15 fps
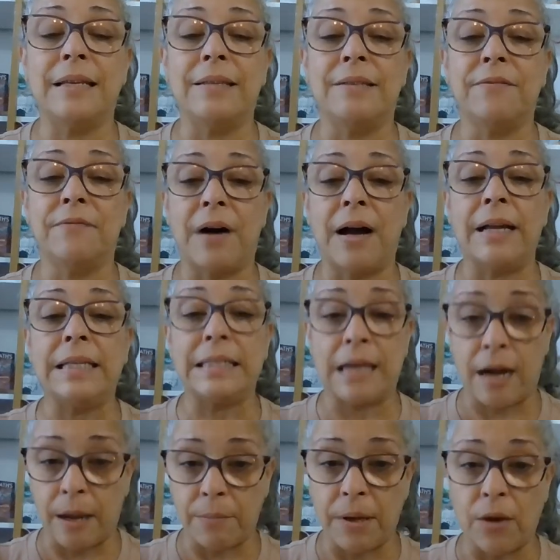divine
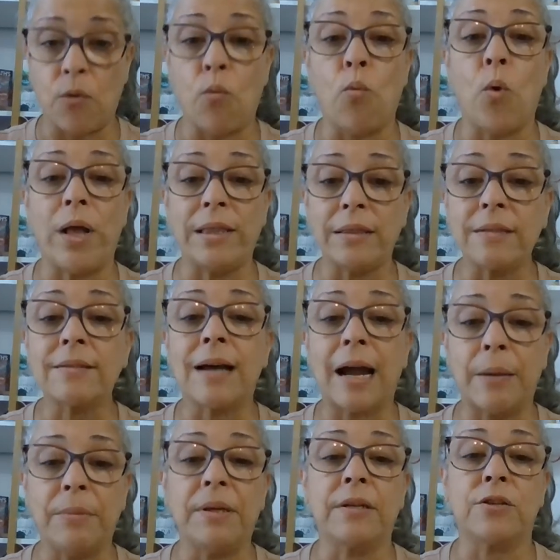timing, when the
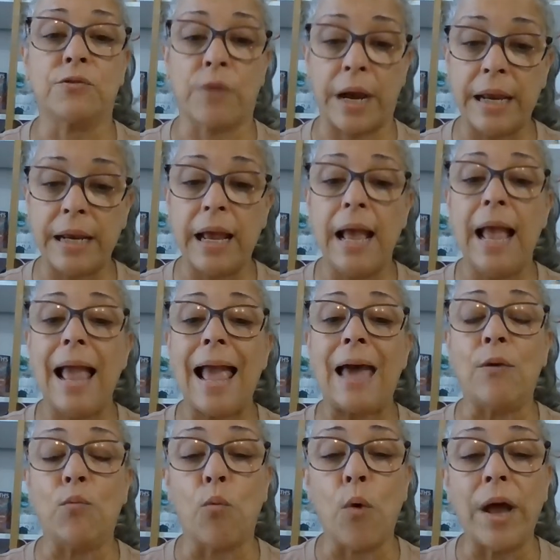timing is right
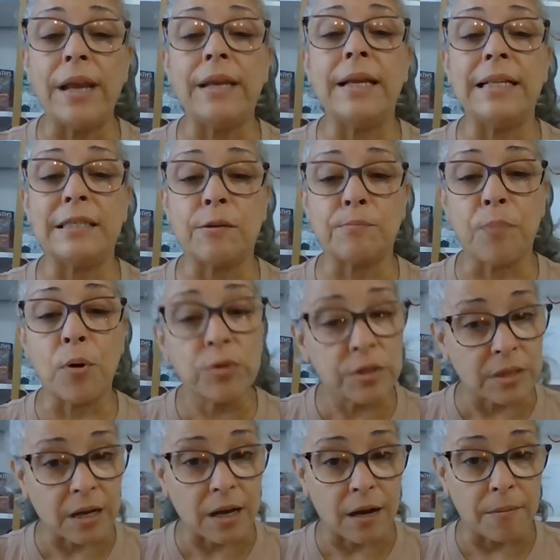and when it's supposed
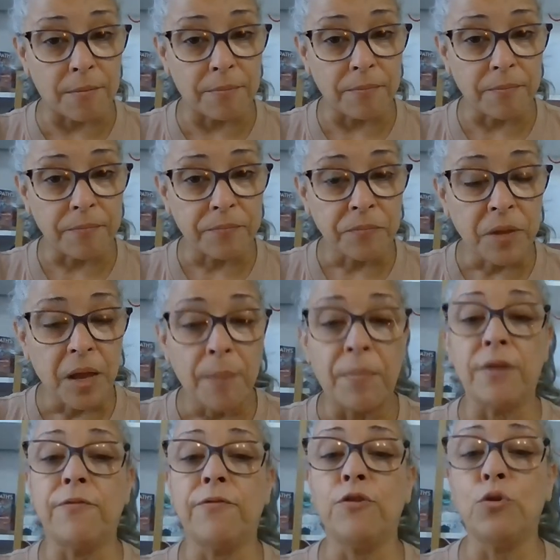to come. But
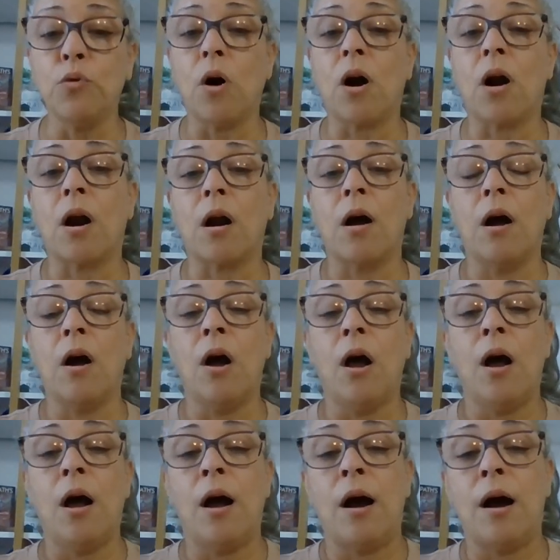if you are
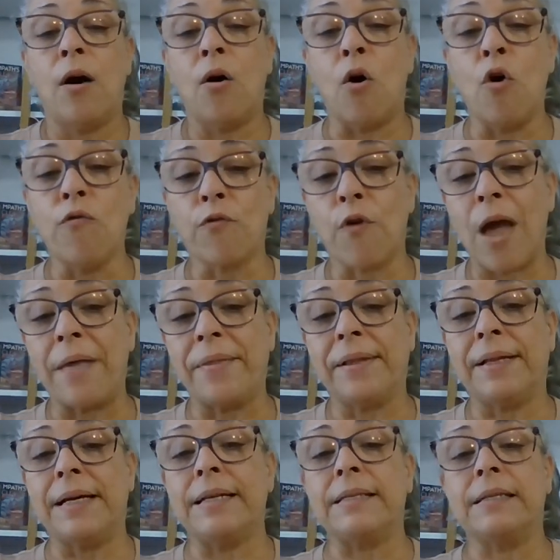
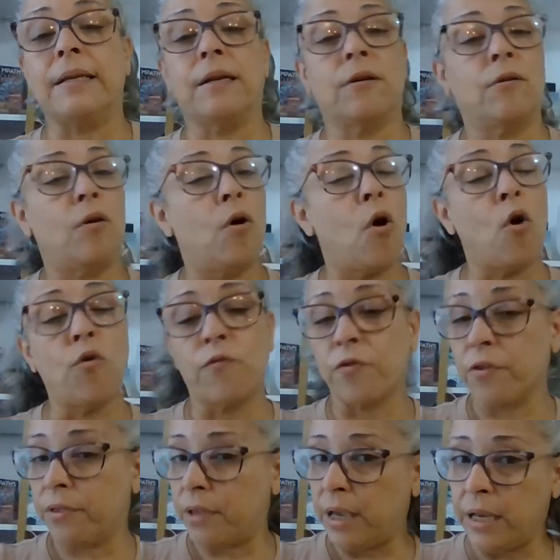overanalyzing,
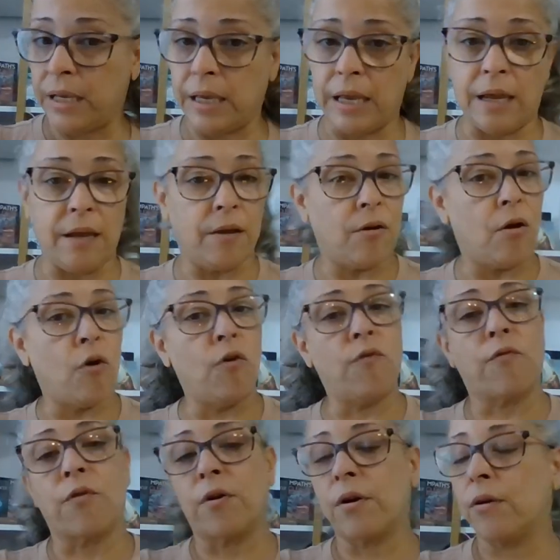overthinking,
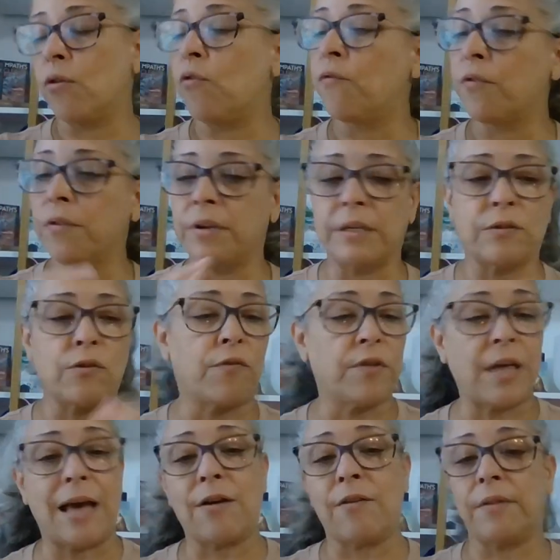over this, over
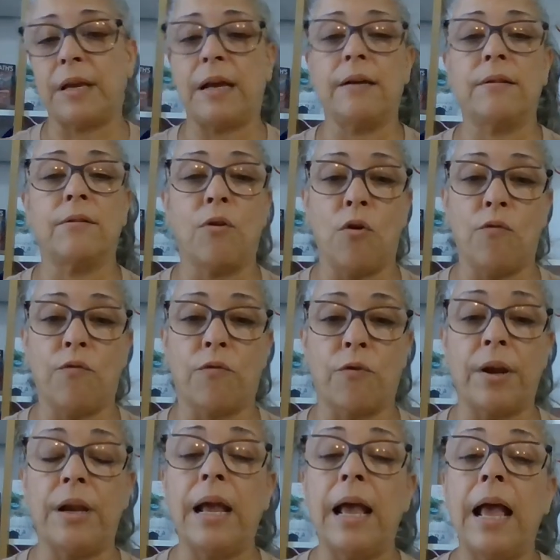that, over
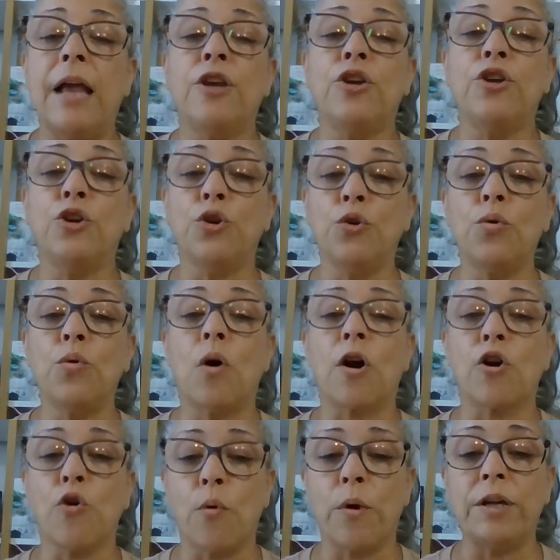it, you are
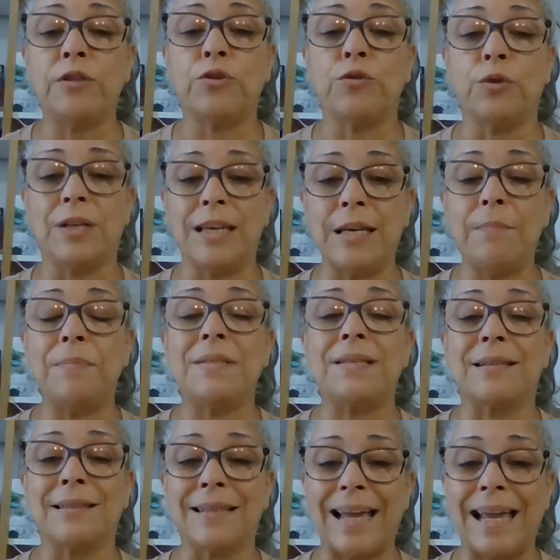going to keep
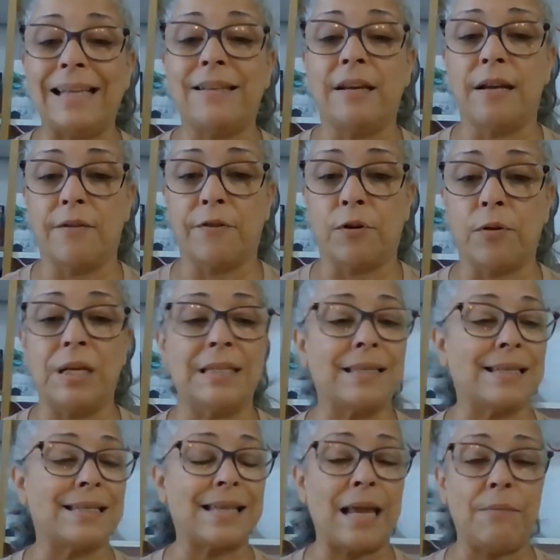delaying the inevitable. It's the
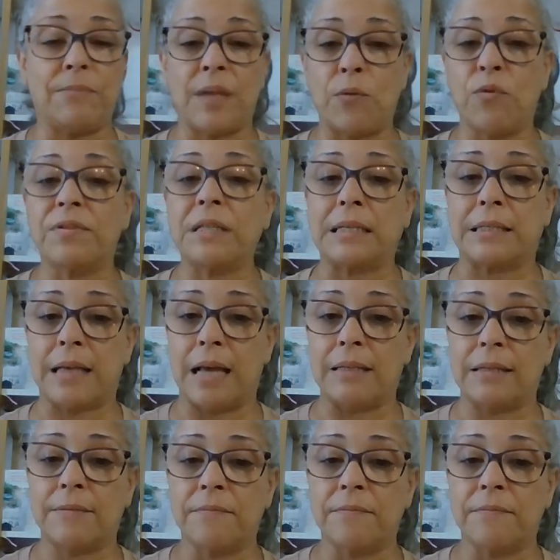same thing with success.